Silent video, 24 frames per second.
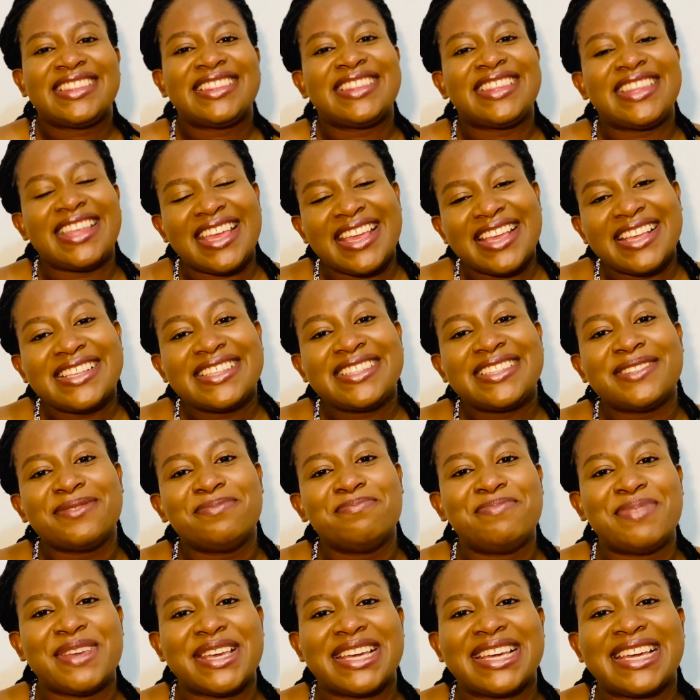Things
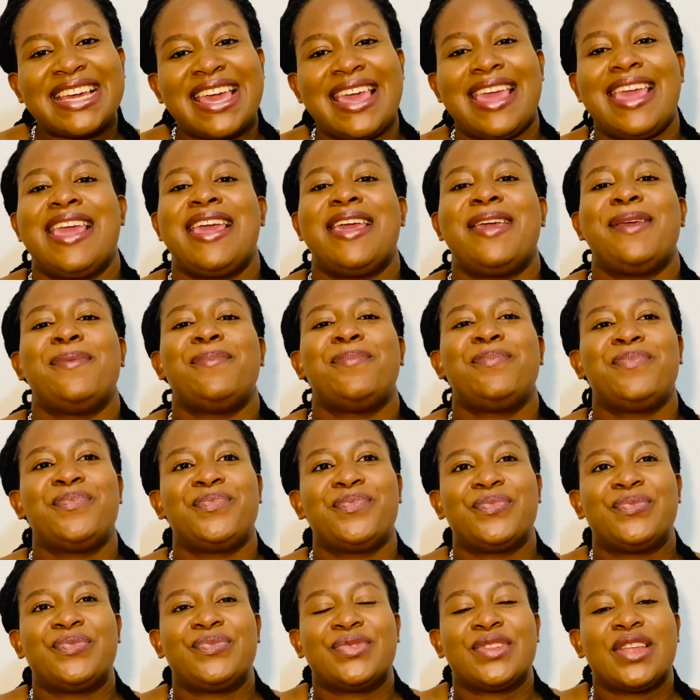became
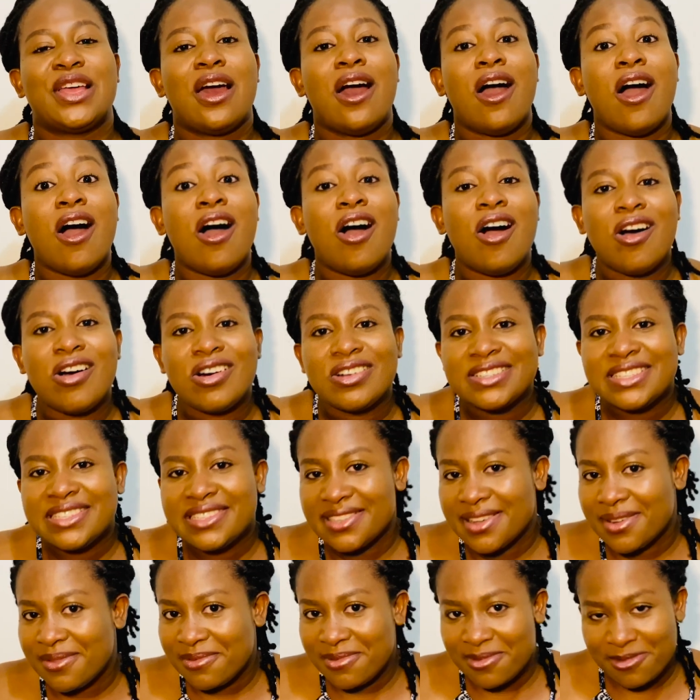
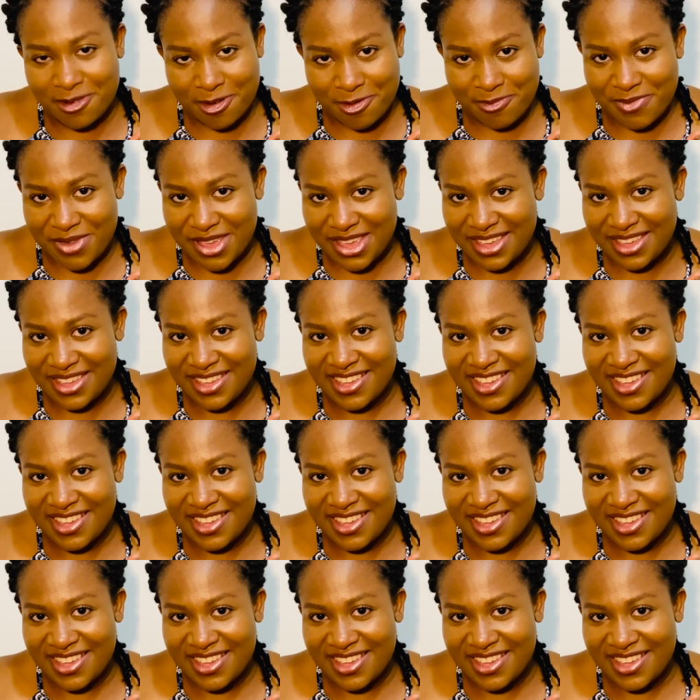awesome for me.